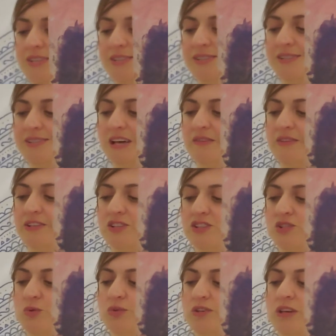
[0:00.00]
is 7.
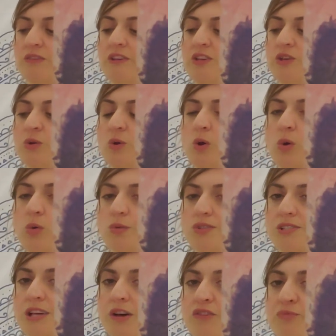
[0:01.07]
So giving your whole
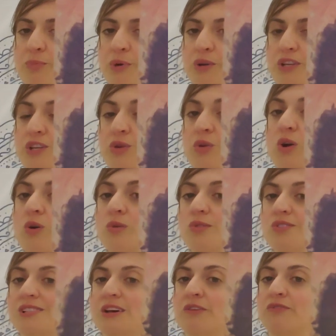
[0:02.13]
self, putting your whole
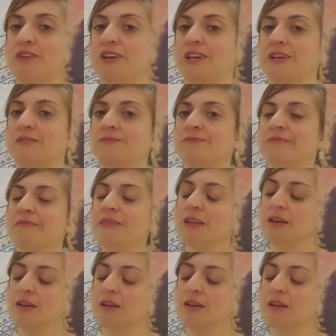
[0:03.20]
self in.